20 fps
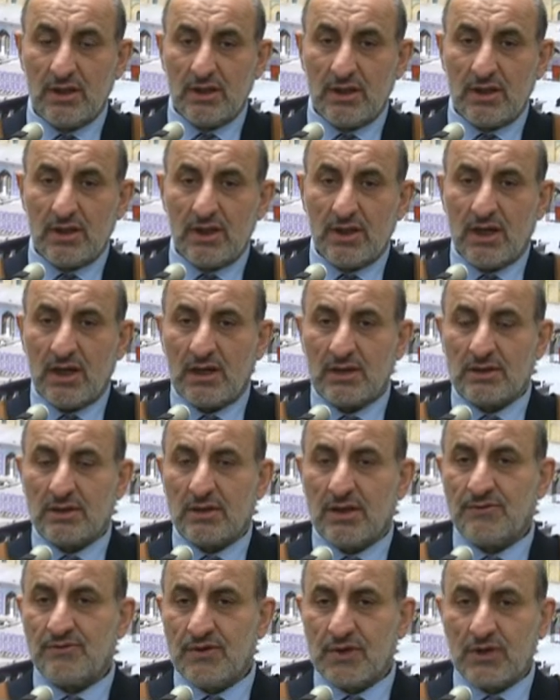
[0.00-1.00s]
And
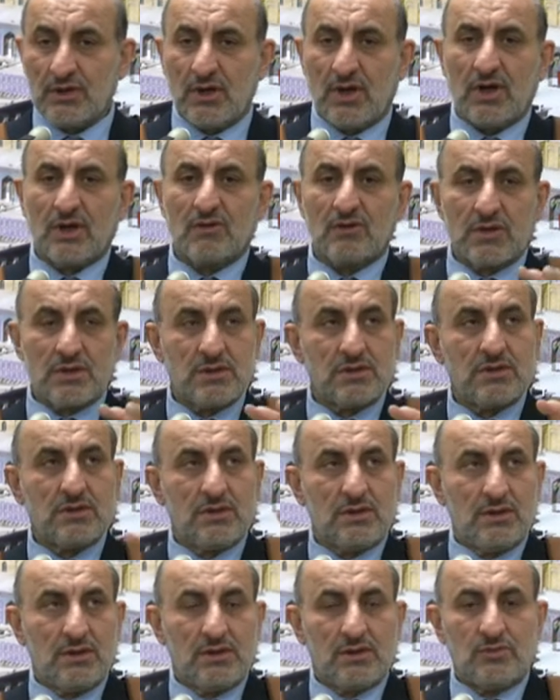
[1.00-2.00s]
if the dog was
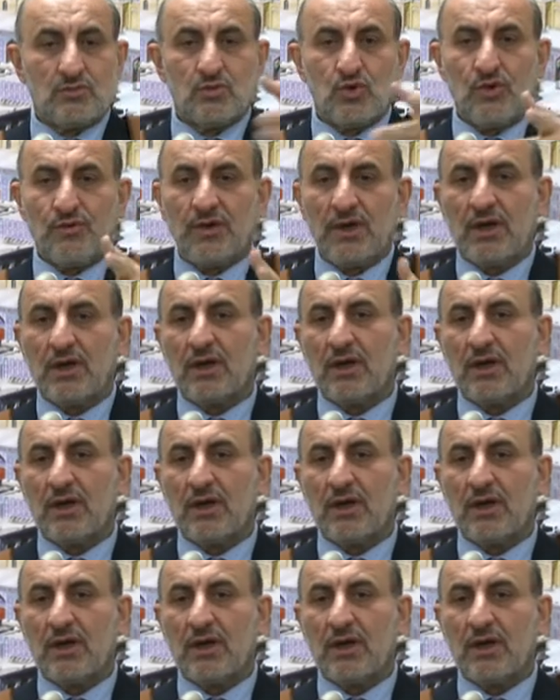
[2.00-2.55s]
moving